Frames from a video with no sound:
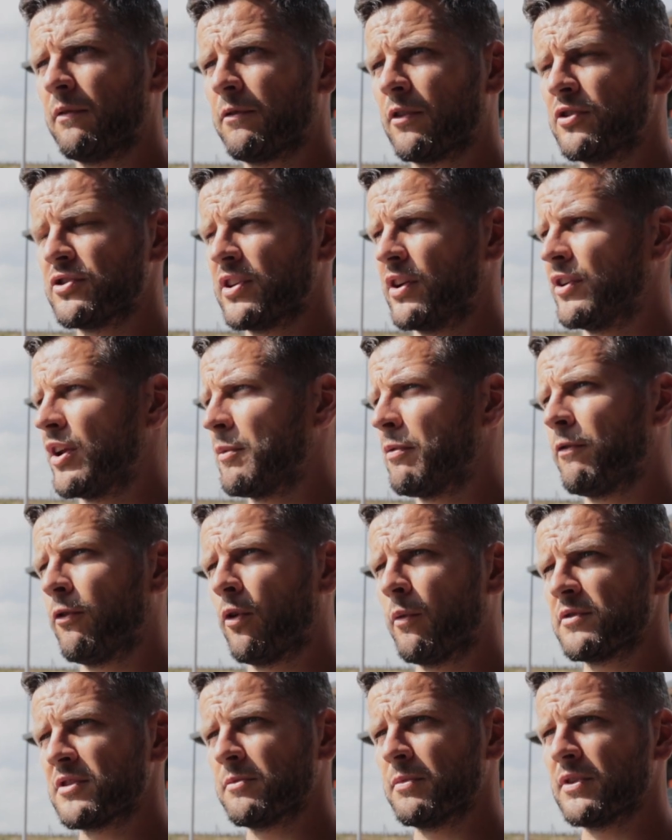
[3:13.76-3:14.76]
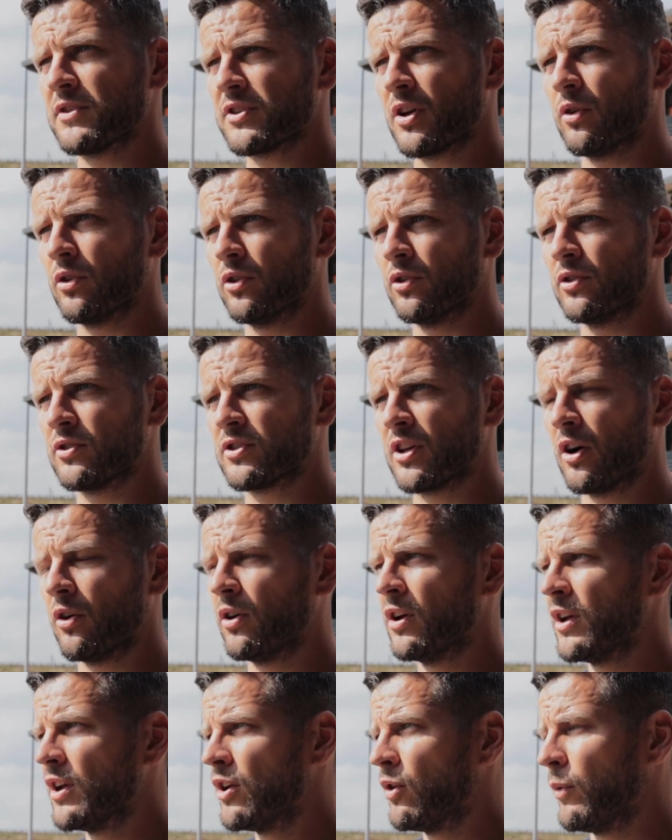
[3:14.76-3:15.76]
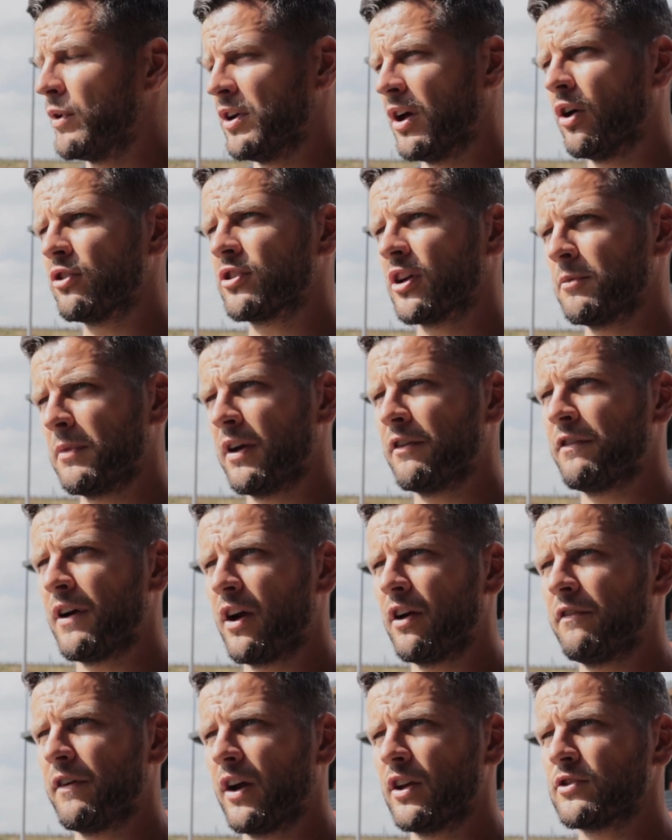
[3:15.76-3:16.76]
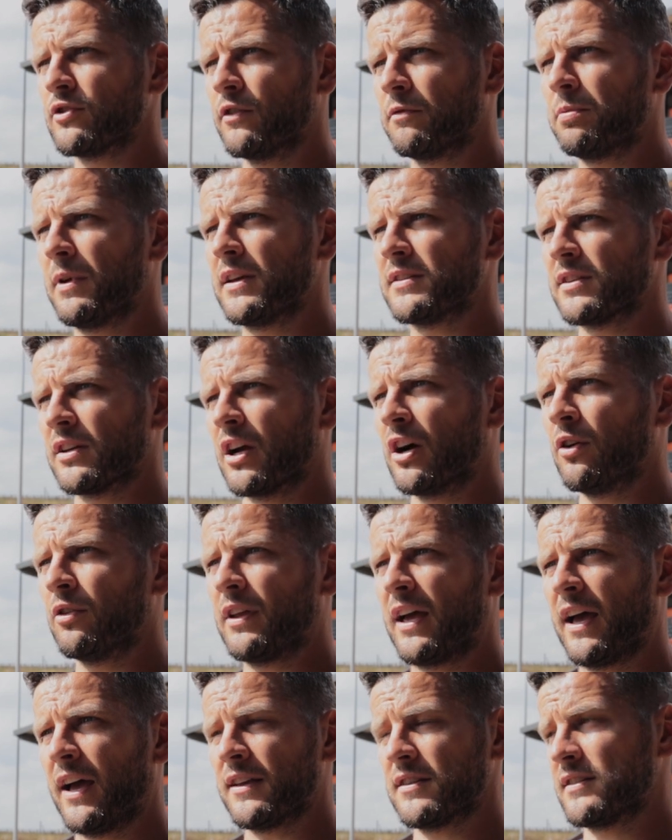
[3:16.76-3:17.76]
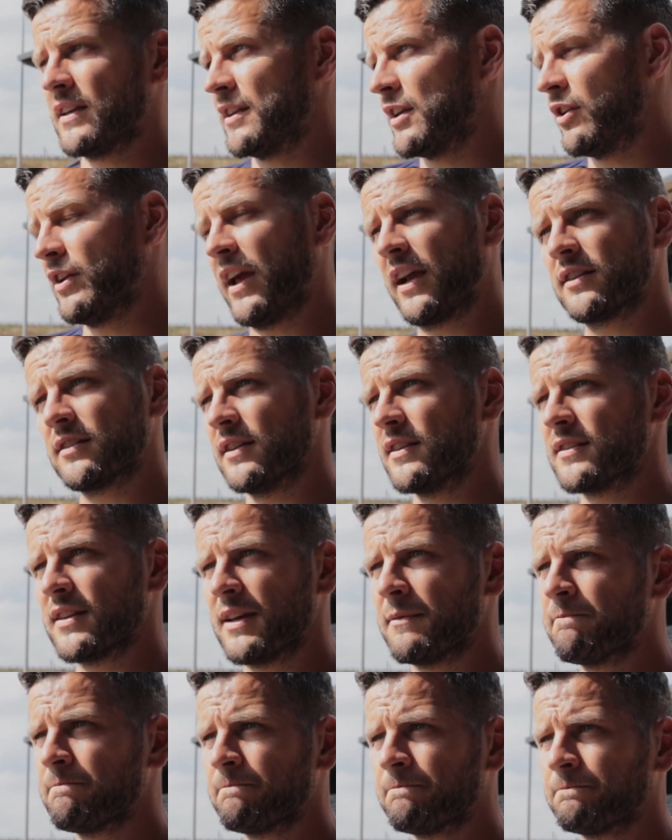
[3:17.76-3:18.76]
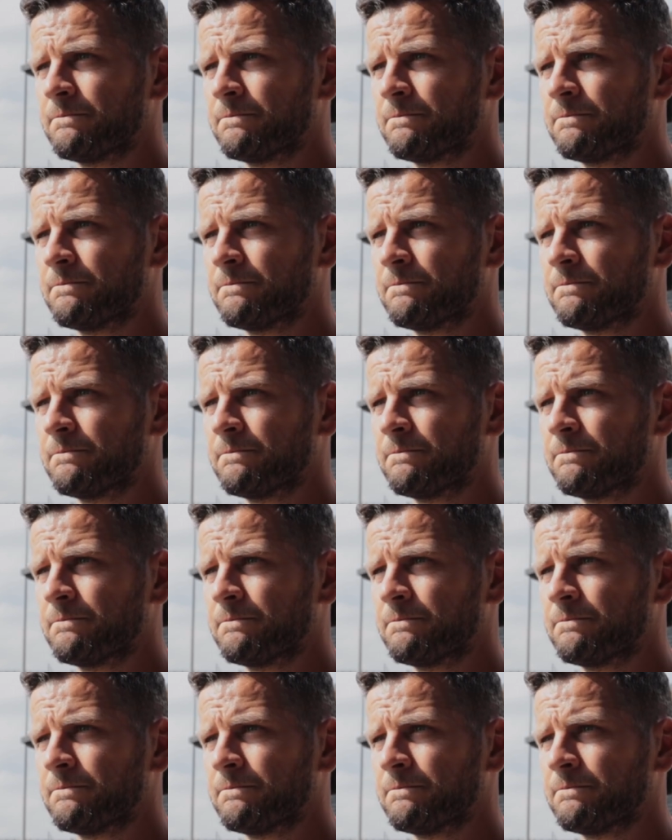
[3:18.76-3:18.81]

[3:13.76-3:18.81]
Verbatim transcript: considering their performance have been so good. So we know it's going to be a very, very tough place to go. As I said, they're an excellent team.